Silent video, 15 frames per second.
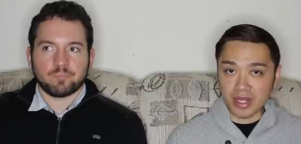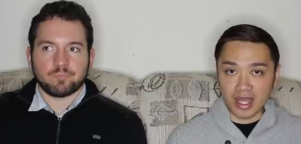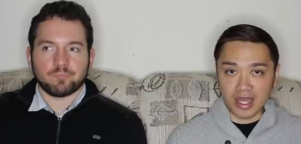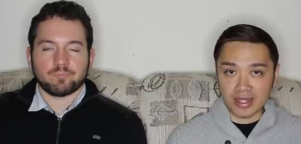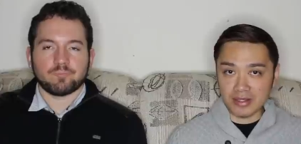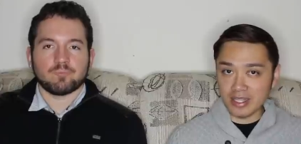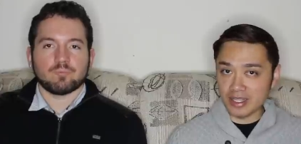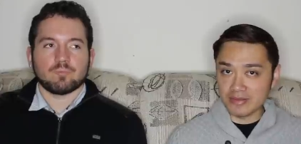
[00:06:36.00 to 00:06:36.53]

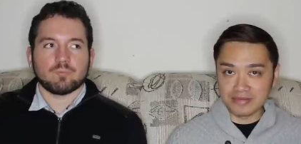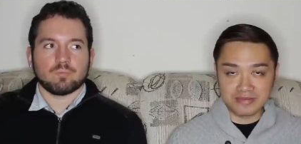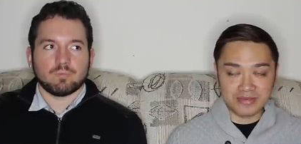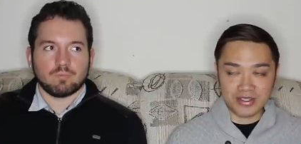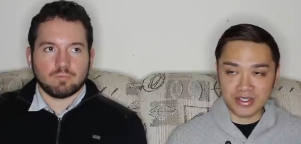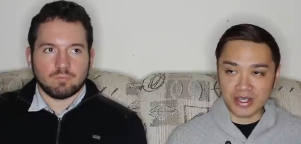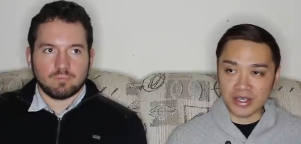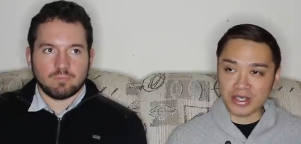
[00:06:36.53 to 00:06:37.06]
Speaker 1: blind,
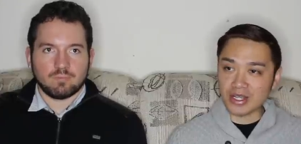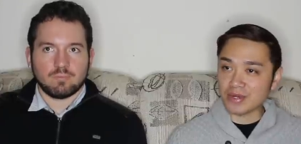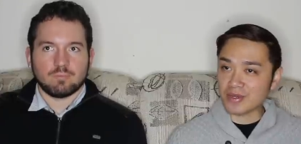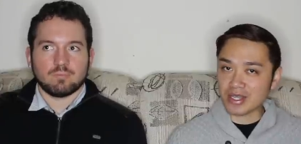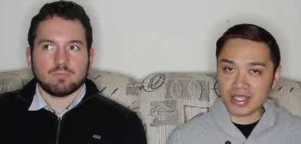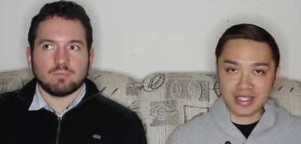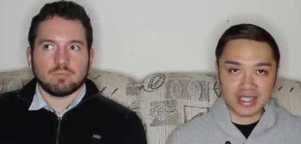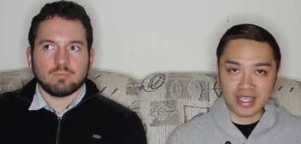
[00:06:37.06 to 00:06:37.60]
so you
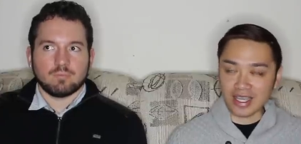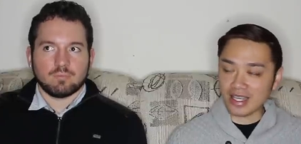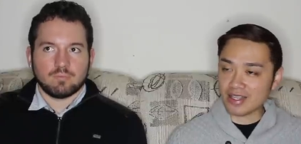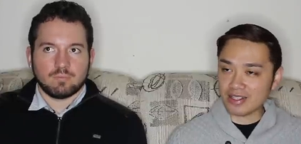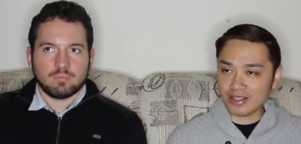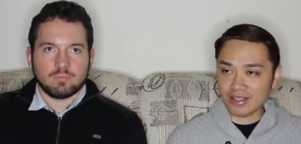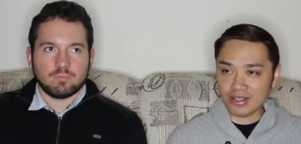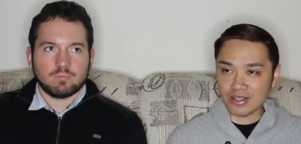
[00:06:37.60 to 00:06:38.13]
don't get to see
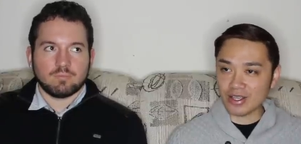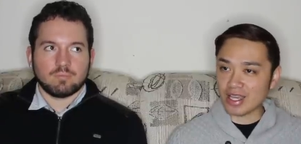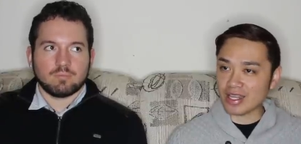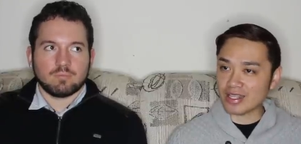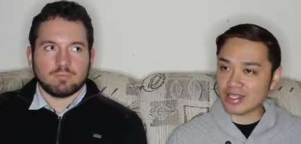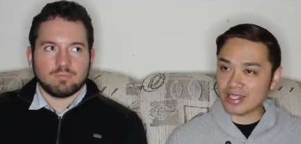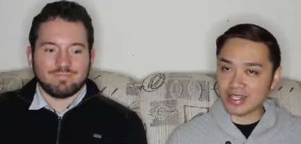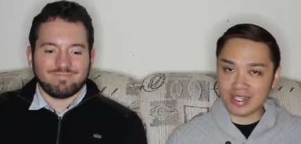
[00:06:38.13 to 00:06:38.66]
it. You
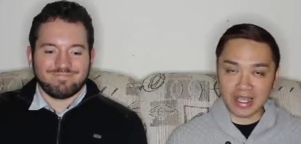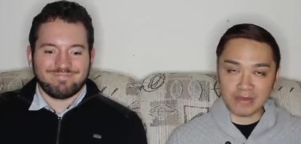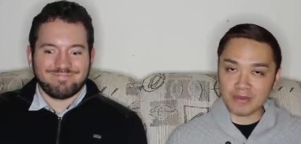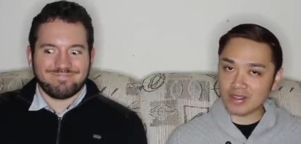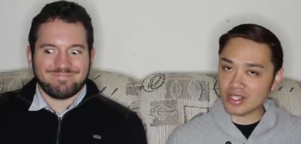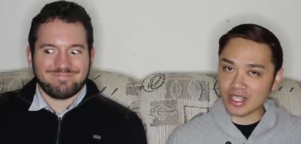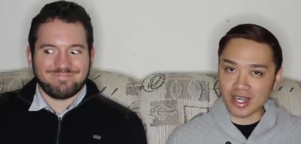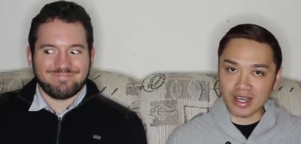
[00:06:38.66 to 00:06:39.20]
get the
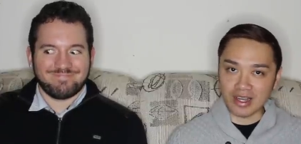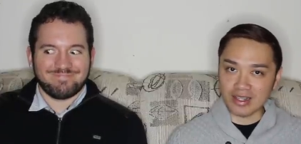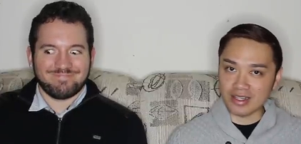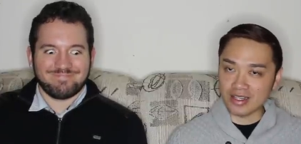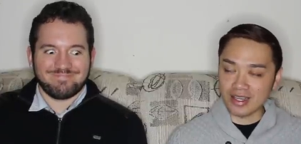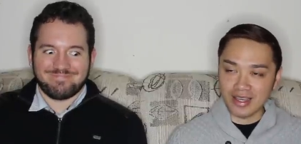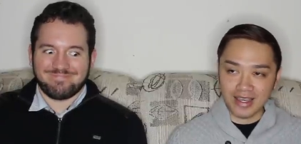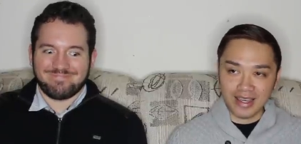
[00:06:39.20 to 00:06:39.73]
name of the
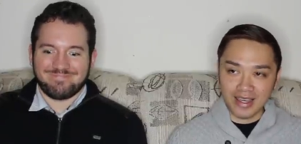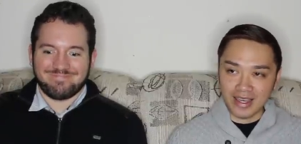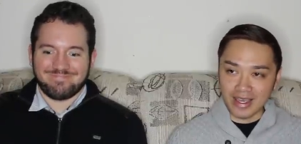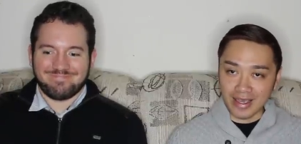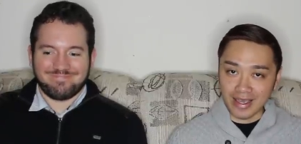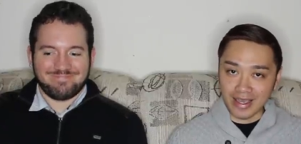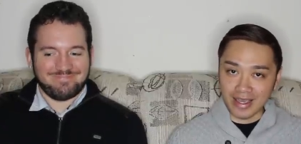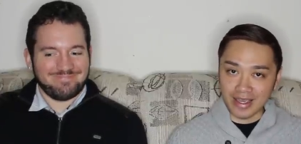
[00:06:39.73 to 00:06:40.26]
doll
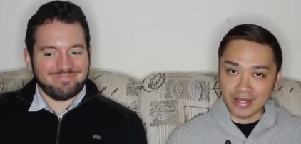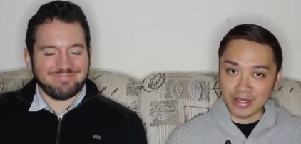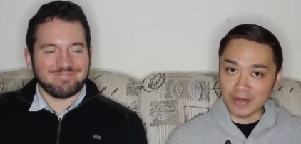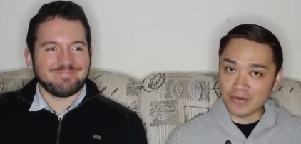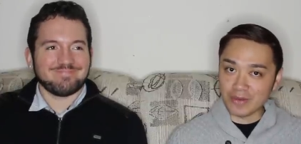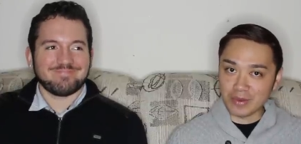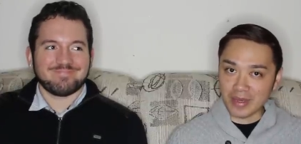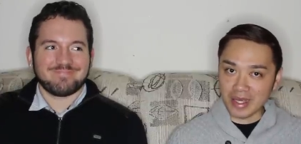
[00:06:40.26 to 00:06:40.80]
Speaker 2: and
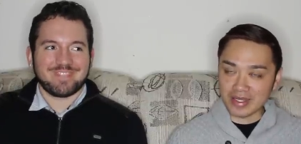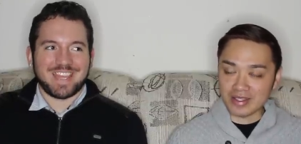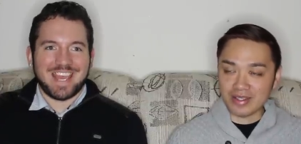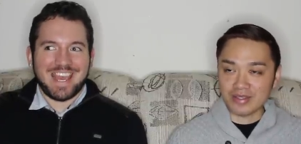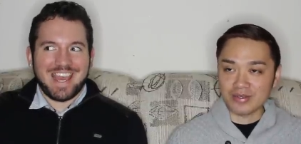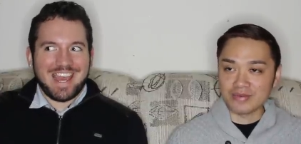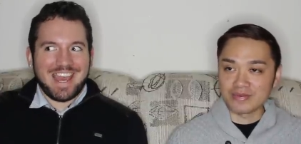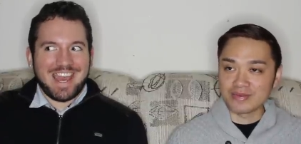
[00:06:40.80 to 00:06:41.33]
hope for the
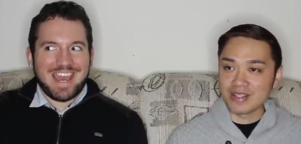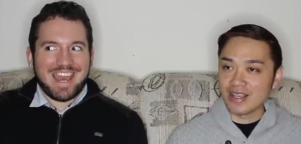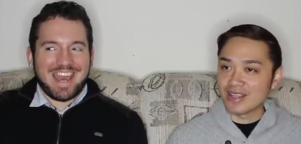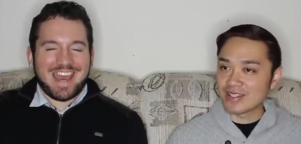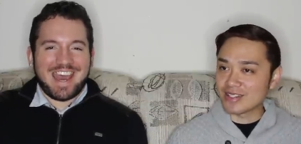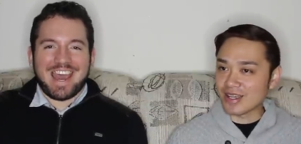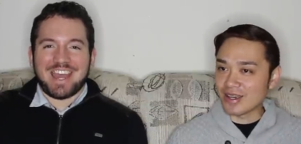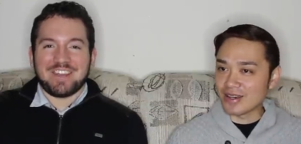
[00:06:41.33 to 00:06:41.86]
best.
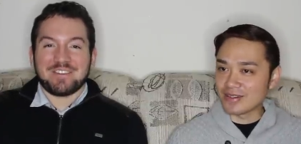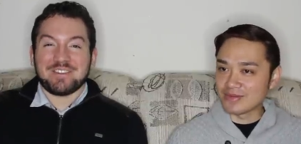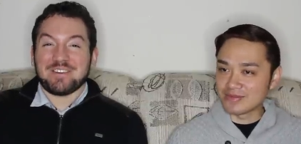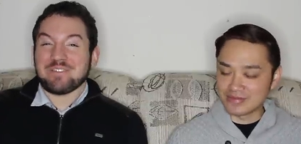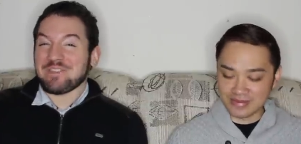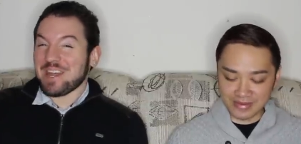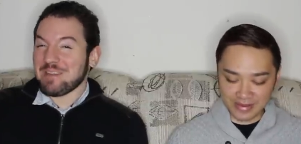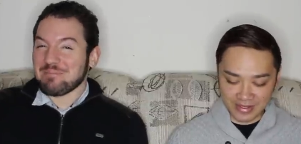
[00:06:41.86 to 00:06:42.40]
So, I don't
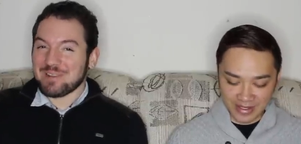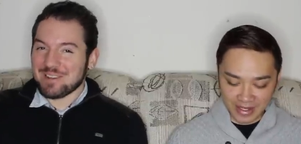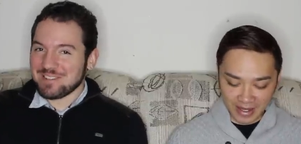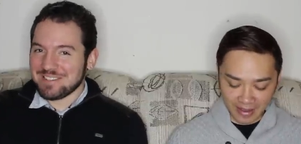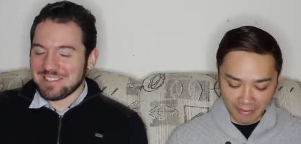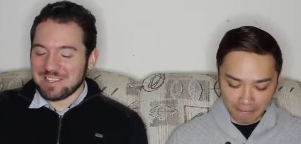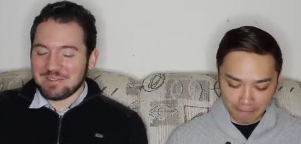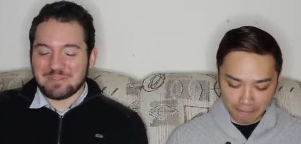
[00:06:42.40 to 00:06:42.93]
know if I
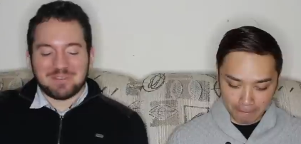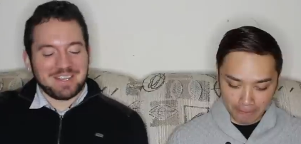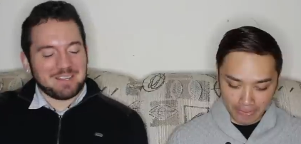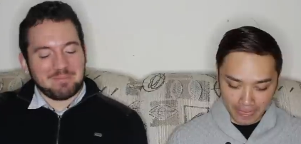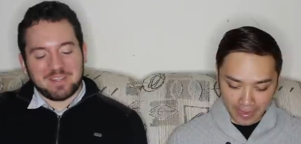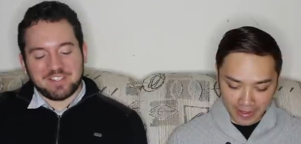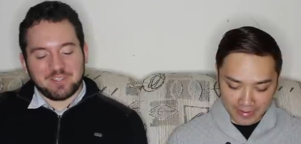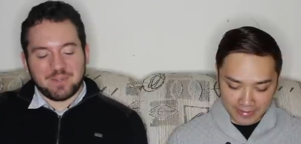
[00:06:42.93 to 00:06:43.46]
personally would
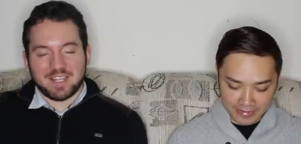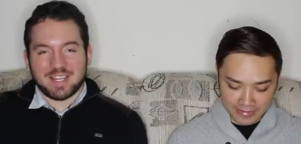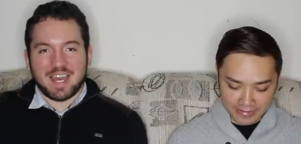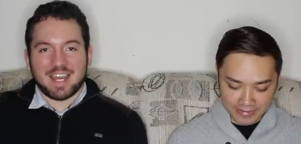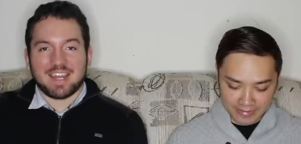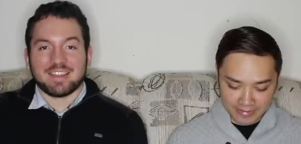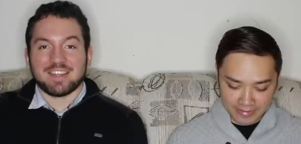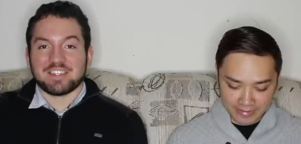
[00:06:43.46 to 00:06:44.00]
recommend doing
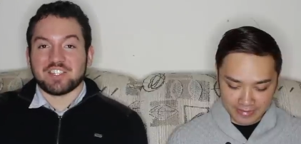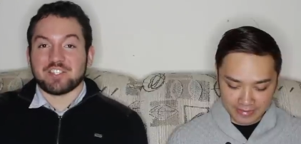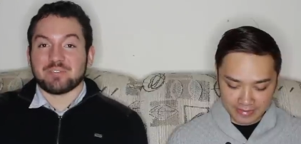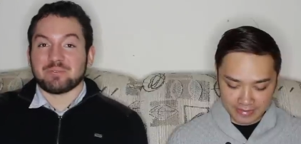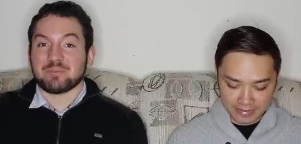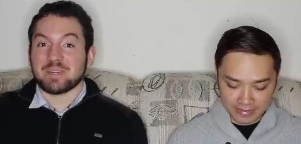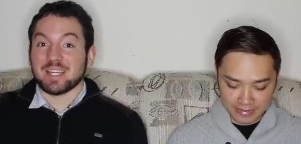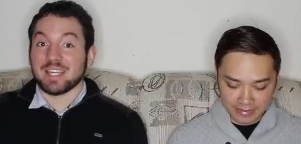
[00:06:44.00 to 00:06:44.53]
that unless
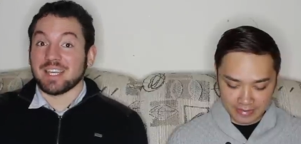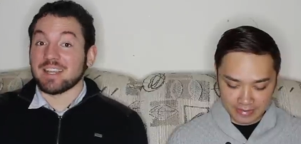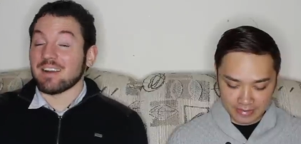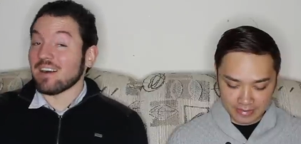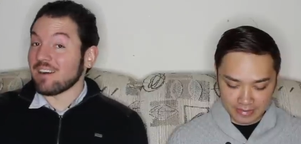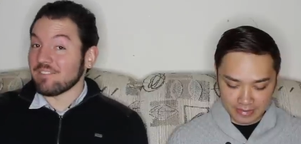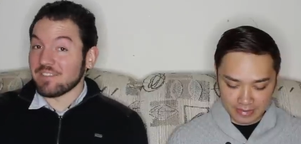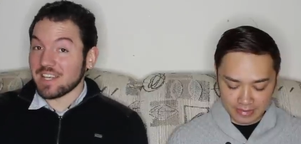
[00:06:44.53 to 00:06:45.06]
you're really
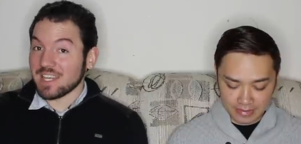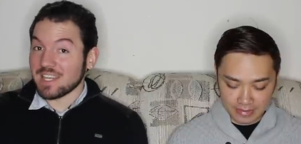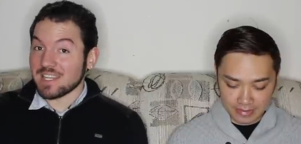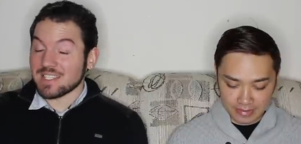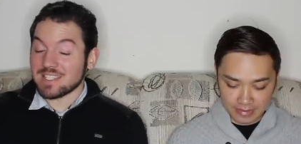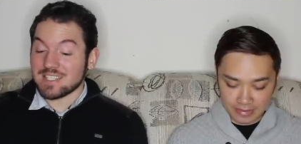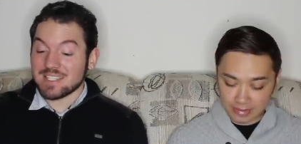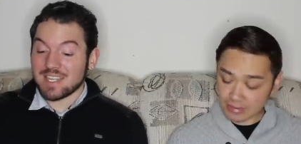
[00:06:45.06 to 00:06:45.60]

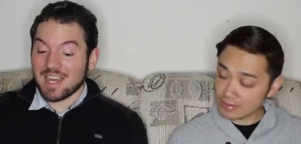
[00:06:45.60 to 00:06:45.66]
confident